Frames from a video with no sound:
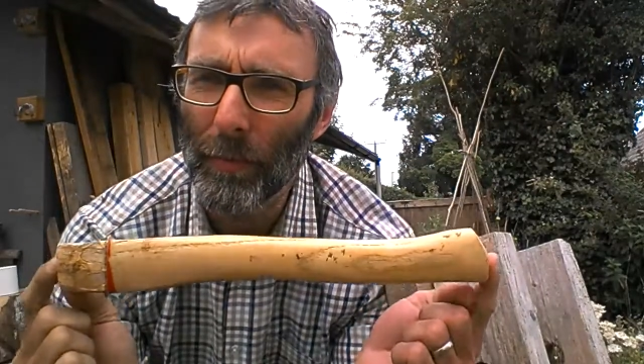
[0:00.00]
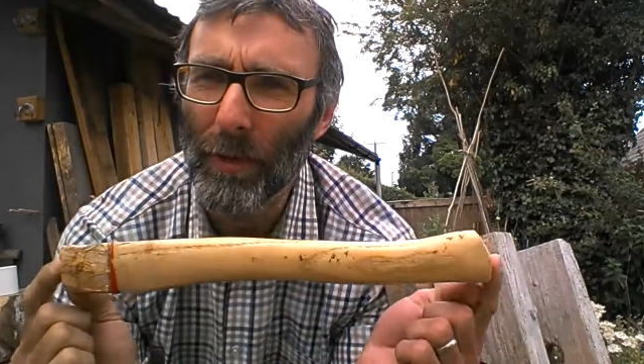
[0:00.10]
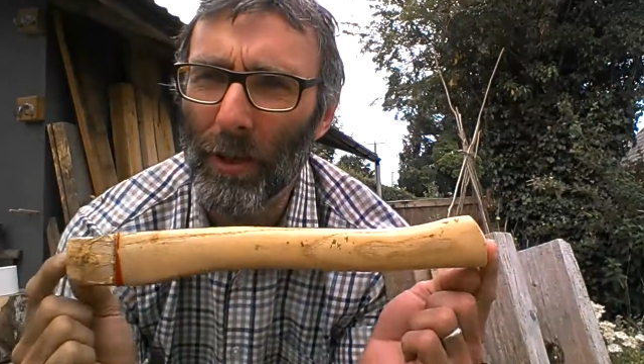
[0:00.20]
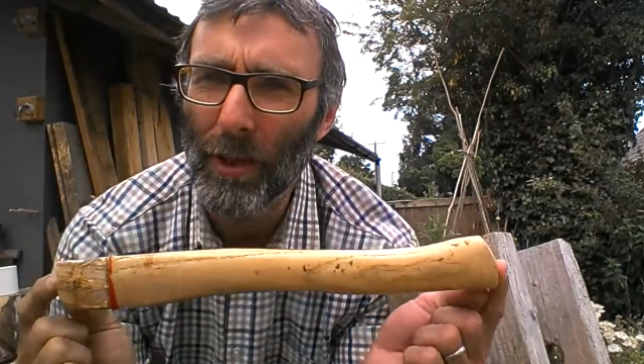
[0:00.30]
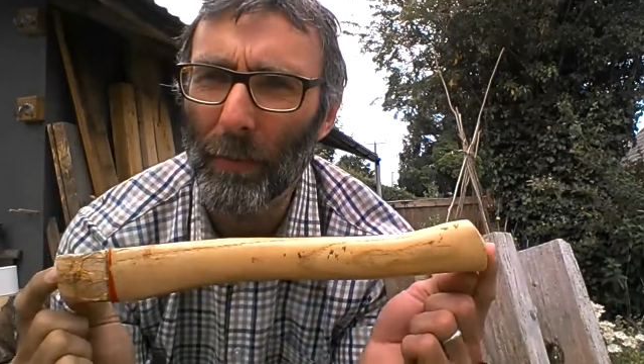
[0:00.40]

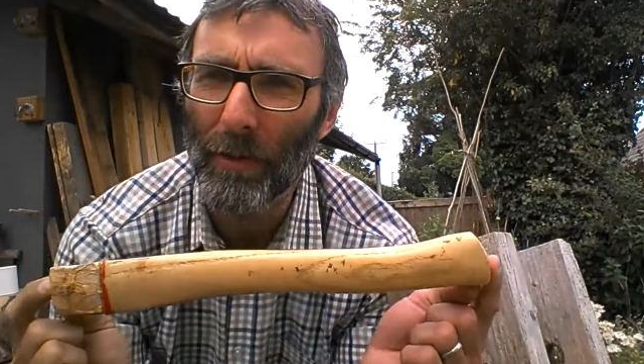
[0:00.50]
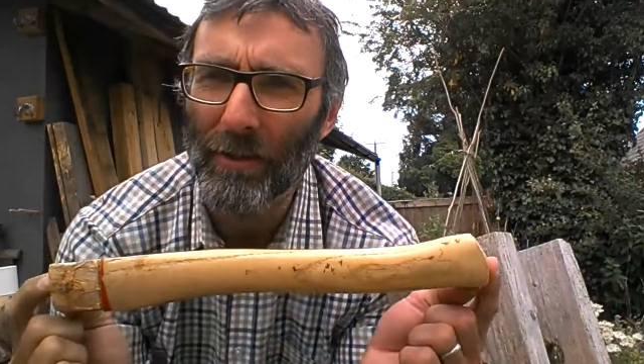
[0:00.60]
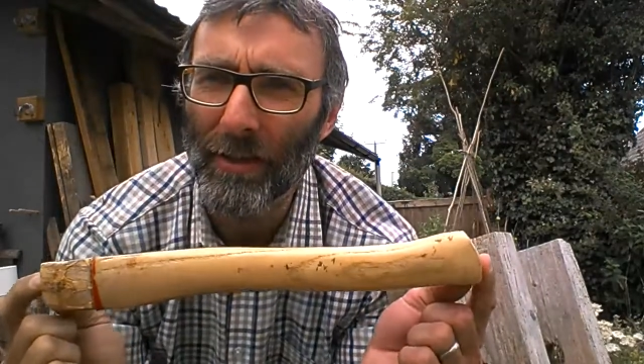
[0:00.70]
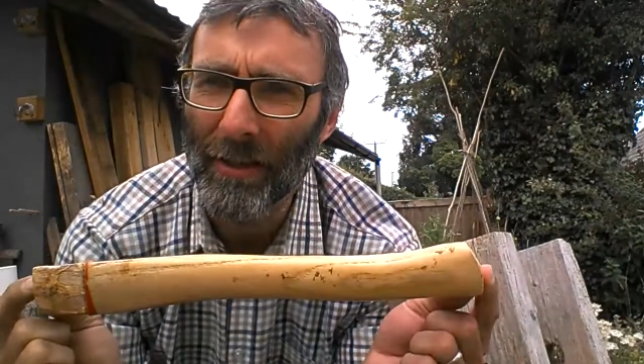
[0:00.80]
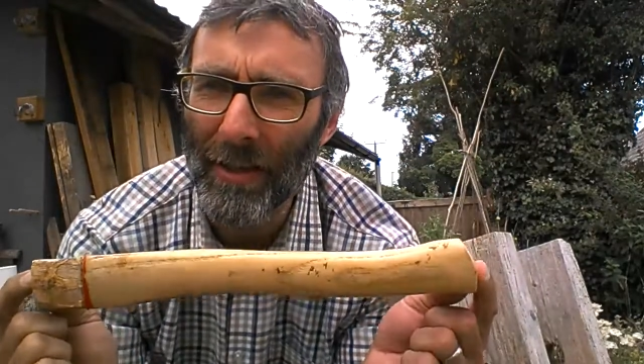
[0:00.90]

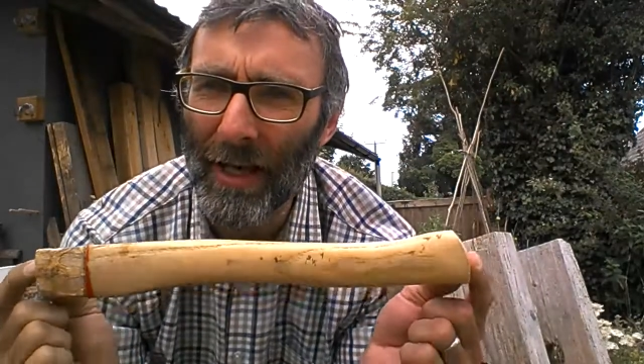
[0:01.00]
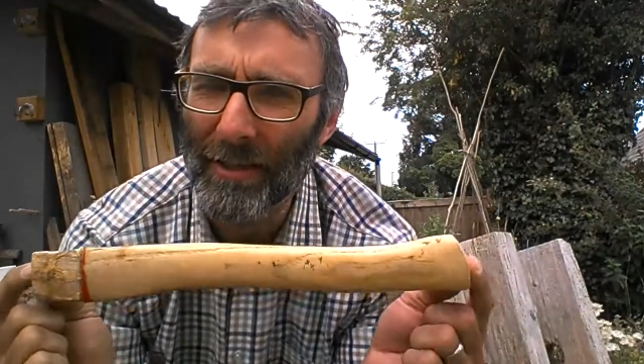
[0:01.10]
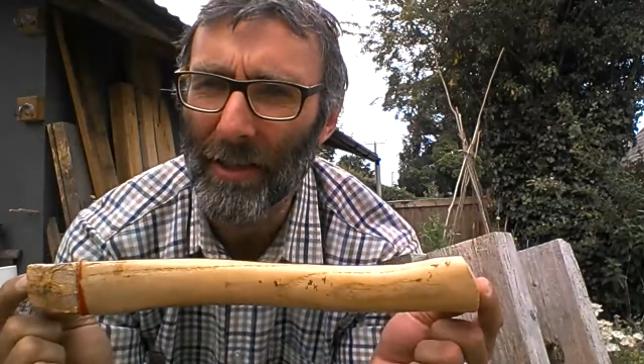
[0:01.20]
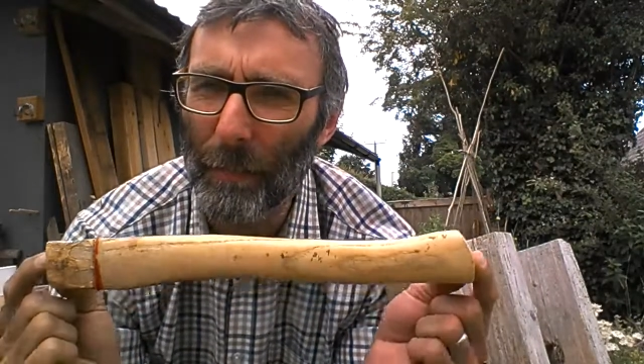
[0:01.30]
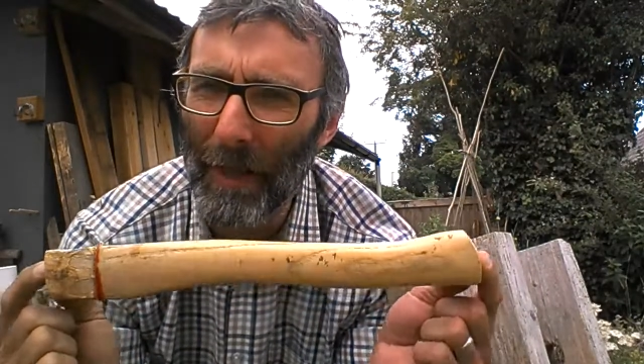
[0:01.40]
purpose, and
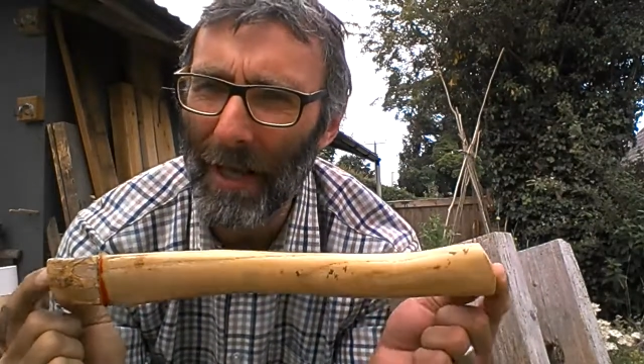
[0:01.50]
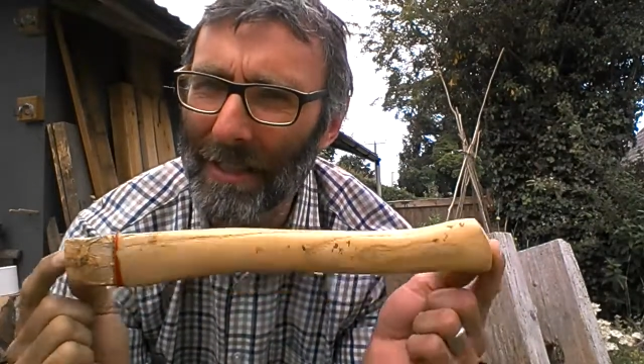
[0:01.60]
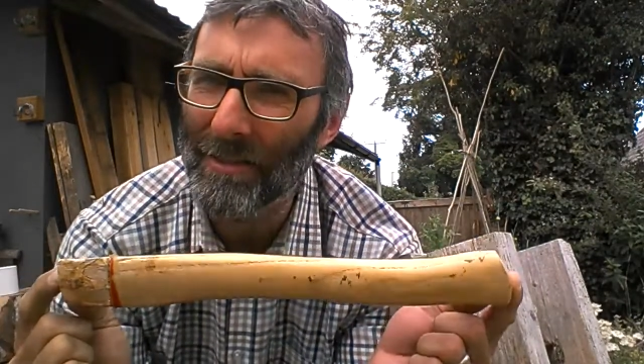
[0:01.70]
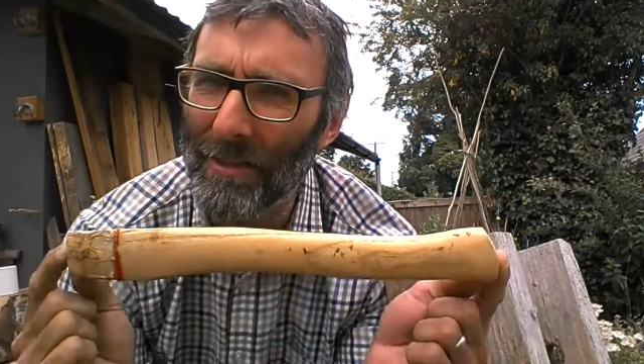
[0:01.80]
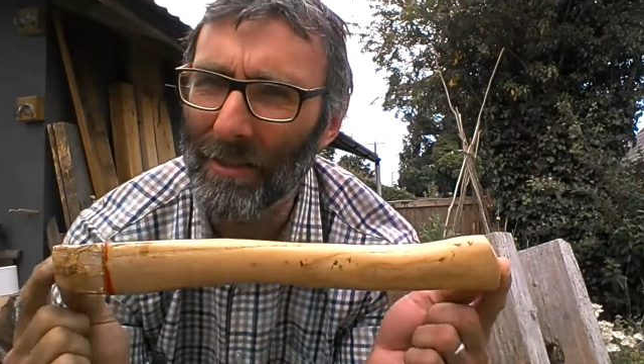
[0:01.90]
that's the
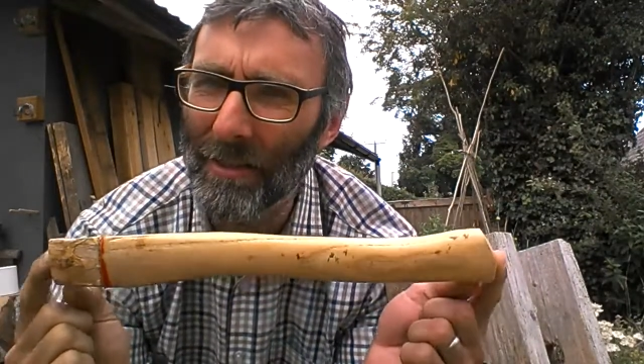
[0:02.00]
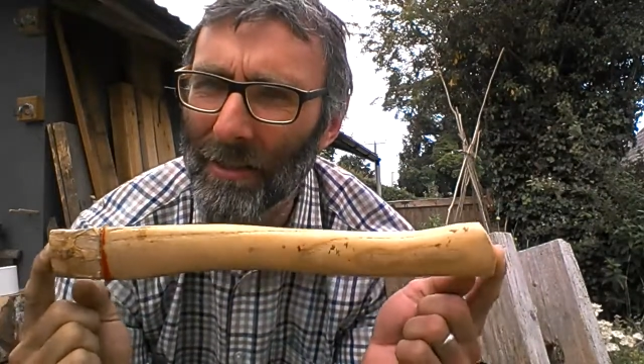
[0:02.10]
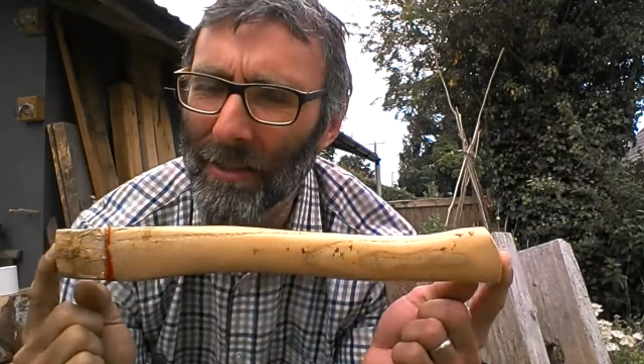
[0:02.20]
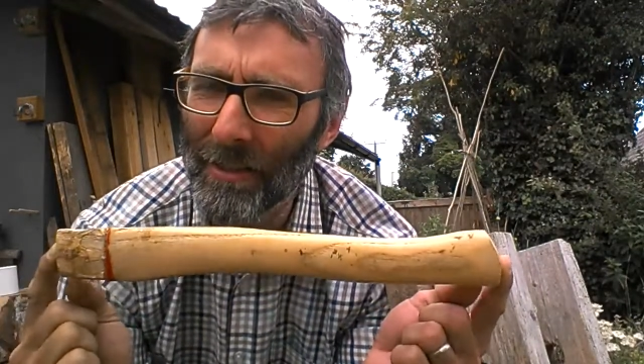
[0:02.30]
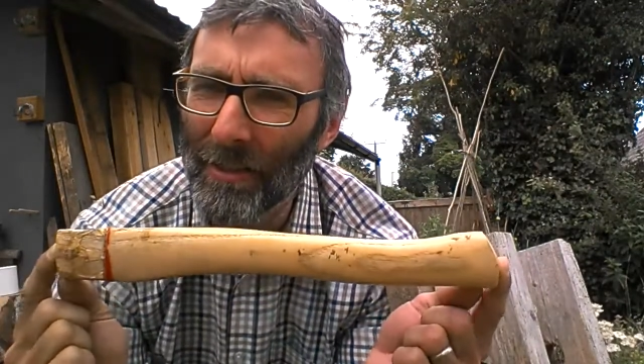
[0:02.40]

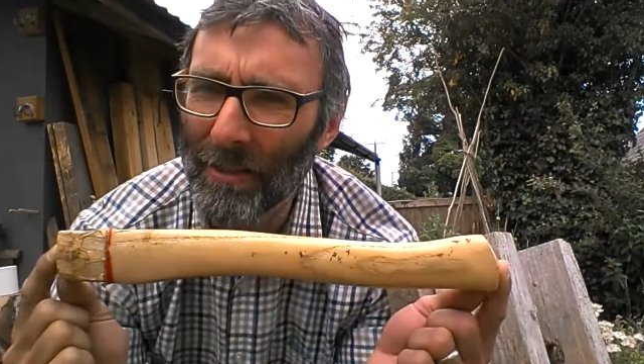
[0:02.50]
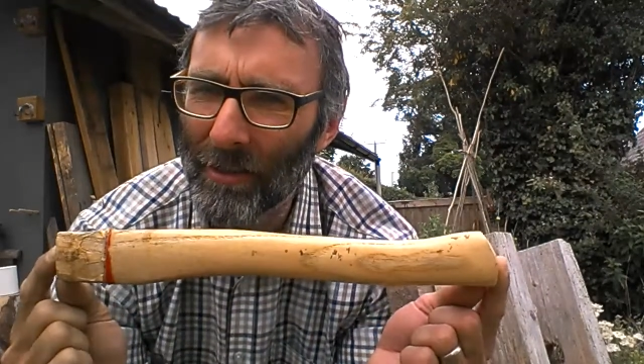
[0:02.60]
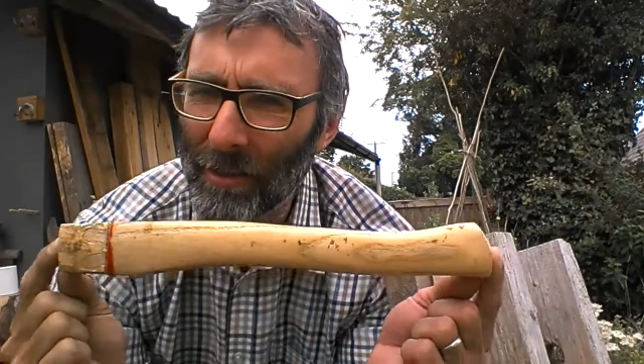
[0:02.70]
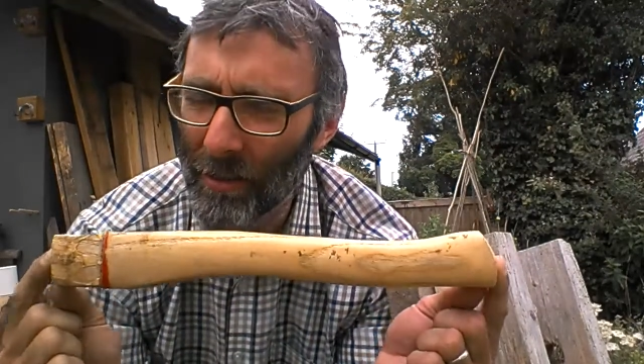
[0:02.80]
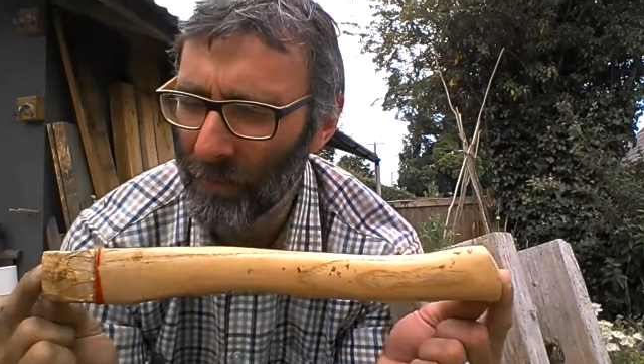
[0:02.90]
pattern
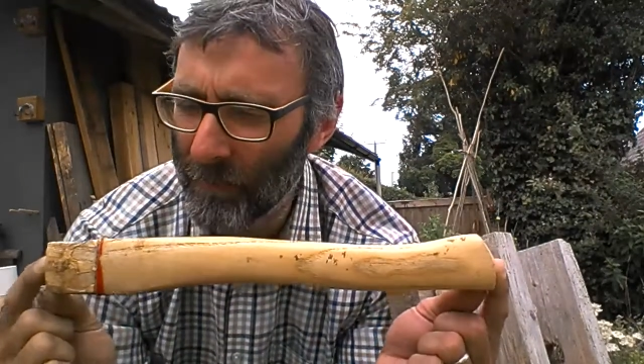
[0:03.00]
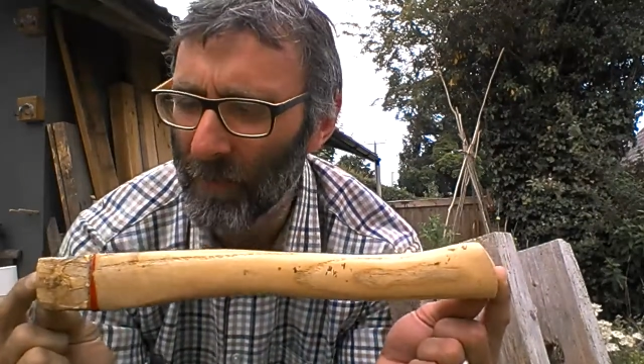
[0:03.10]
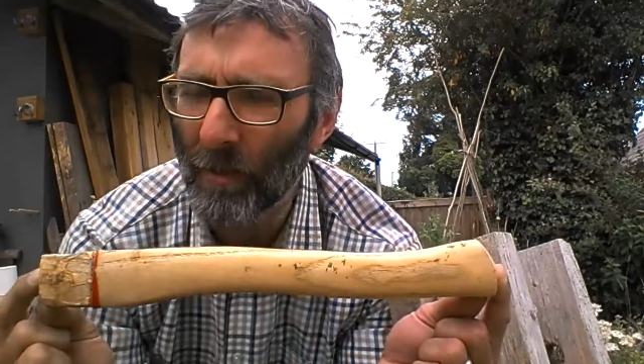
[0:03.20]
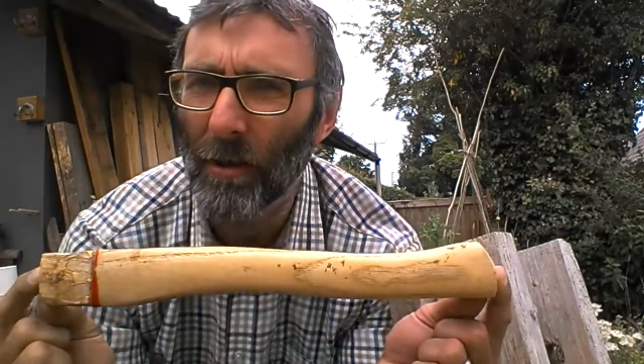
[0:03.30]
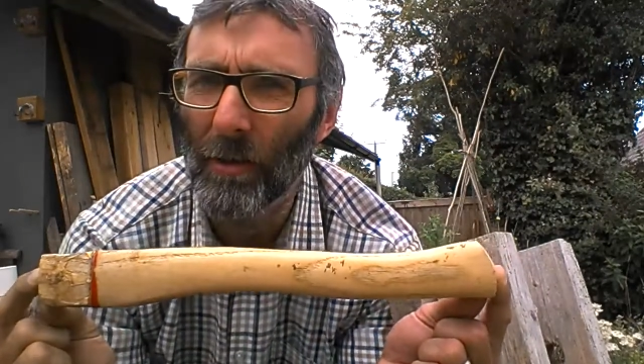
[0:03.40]
that you
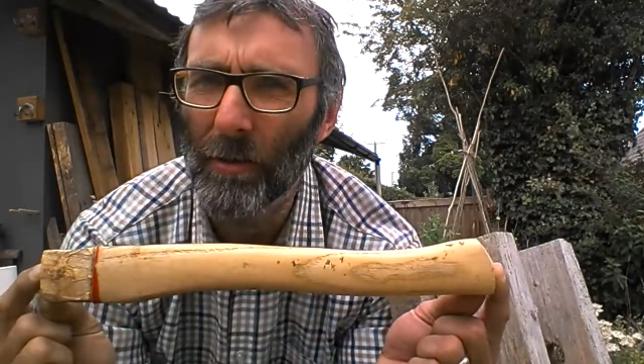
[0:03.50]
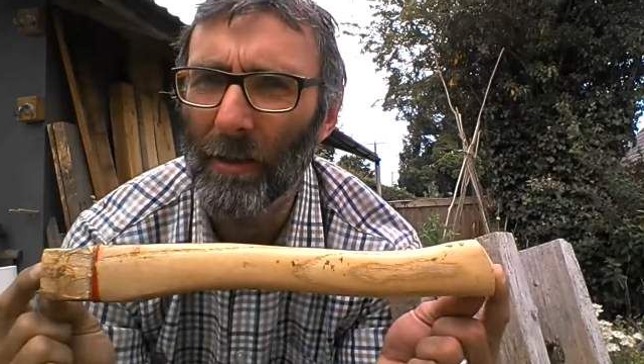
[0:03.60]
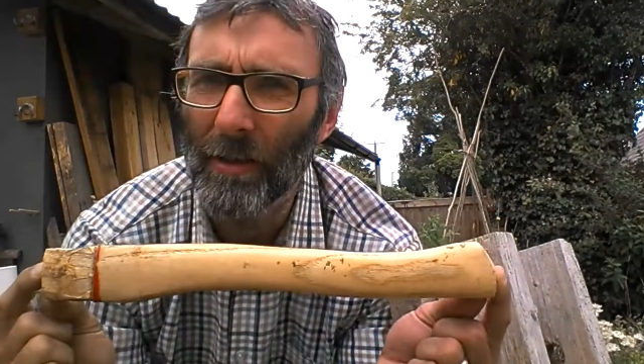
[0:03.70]
follow